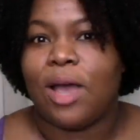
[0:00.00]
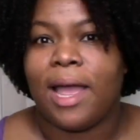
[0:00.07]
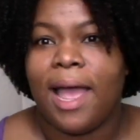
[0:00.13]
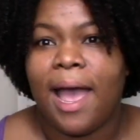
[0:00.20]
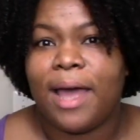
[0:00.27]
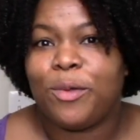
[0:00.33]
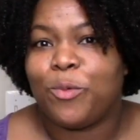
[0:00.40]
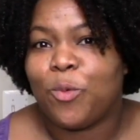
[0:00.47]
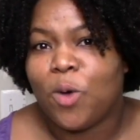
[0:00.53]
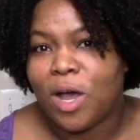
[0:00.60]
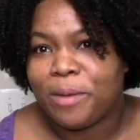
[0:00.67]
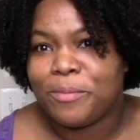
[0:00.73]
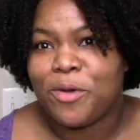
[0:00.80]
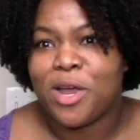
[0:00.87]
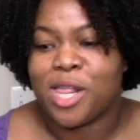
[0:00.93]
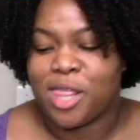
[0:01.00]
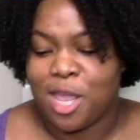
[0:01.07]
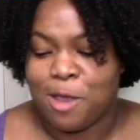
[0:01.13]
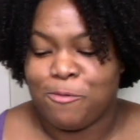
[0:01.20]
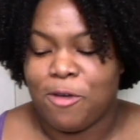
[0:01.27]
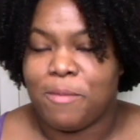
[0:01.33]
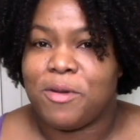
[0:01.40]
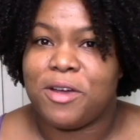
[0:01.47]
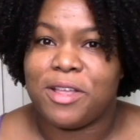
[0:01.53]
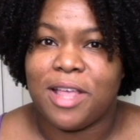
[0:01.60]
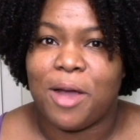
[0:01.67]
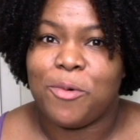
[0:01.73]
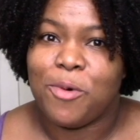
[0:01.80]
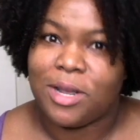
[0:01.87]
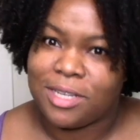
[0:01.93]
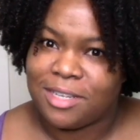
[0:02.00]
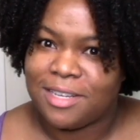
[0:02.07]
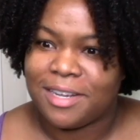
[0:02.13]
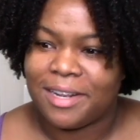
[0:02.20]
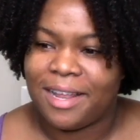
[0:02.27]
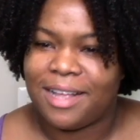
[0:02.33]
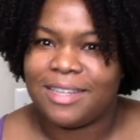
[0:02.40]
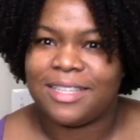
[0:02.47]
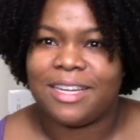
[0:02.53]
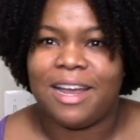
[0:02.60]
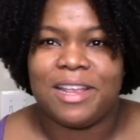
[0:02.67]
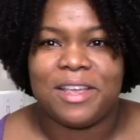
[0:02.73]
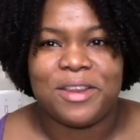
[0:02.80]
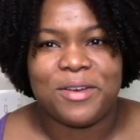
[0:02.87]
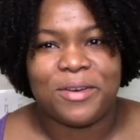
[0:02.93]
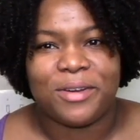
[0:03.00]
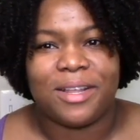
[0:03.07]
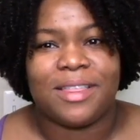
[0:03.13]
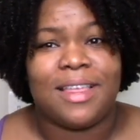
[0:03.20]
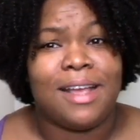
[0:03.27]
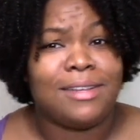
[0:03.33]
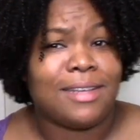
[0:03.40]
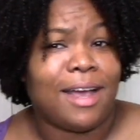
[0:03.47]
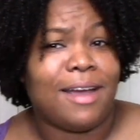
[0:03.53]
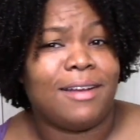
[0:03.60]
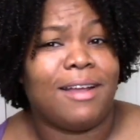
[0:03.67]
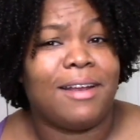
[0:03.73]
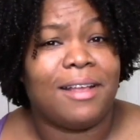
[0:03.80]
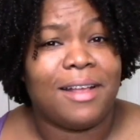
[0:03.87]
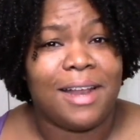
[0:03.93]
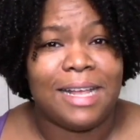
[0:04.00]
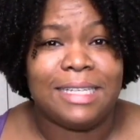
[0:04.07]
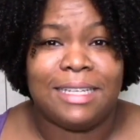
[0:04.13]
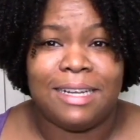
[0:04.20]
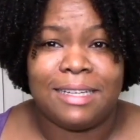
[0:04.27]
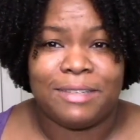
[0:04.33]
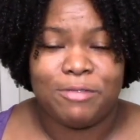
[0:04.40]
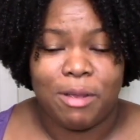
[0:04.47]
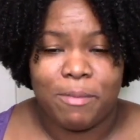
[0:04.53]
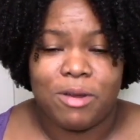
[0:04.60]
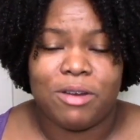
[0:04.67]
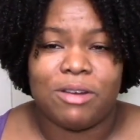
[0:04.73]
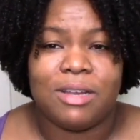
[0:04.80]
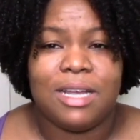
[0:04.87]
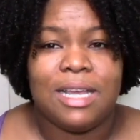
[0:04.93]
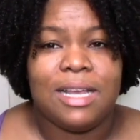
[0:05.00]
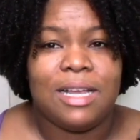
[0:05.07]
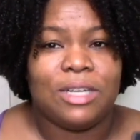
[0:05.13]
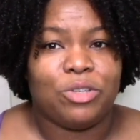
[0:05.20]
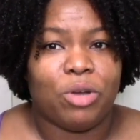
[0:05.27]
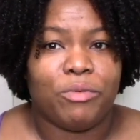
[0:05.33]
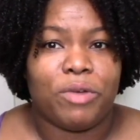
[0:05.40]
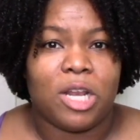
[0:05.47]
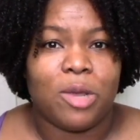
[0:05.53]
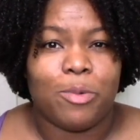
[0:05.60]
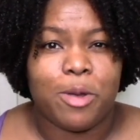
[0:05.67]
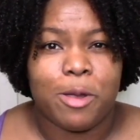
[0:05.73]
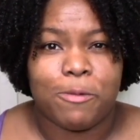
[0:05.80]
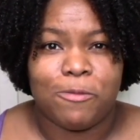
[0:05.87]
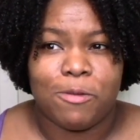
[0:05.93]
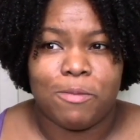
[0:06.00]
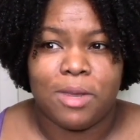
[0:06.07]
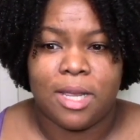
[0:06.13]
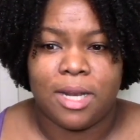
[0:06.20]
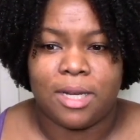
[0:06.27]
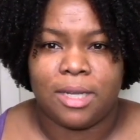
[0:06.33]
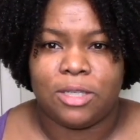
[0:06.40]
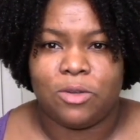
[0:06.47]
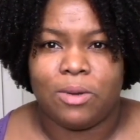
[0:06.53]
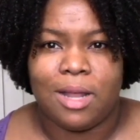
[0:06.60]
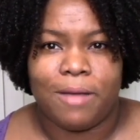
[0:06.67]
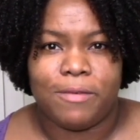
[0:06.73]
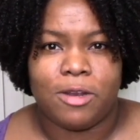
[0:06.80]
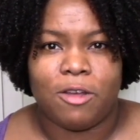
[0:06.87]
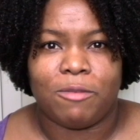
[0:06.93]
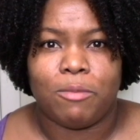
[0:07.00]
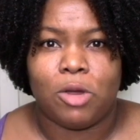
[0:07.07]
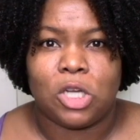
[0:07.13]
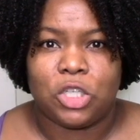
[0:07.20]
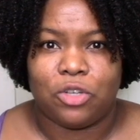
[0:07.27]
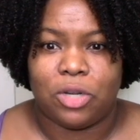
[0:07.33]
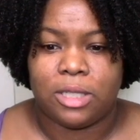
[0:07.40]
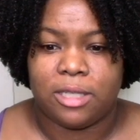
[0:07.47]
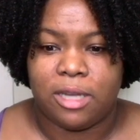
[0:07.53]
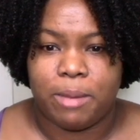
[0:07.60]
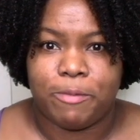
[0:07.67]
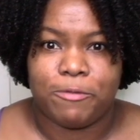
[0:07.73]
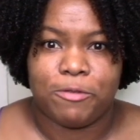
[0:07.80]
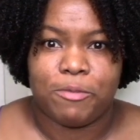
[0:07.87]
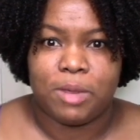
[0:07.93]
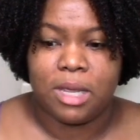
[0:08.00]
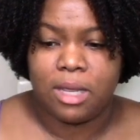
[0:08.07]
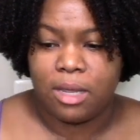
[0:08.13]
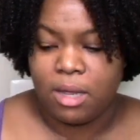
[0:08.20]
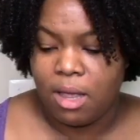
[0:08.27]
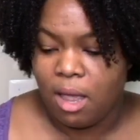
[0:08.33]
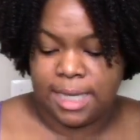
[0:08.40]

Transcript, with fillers: I had one more thing from her that wasn't a cleanser and you know the things that are not cleansers from her don't really work for me. They just don't have enough moisture and slip for me.